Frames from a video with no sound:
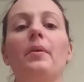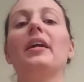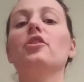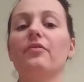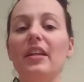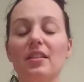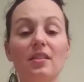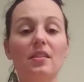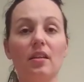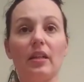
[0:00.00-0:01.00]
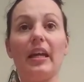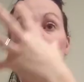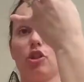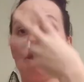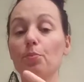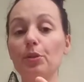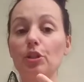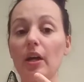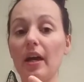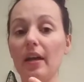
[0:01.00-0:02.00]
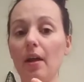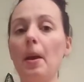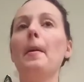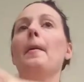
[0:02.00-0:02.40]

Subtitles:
my face isn't like super dry,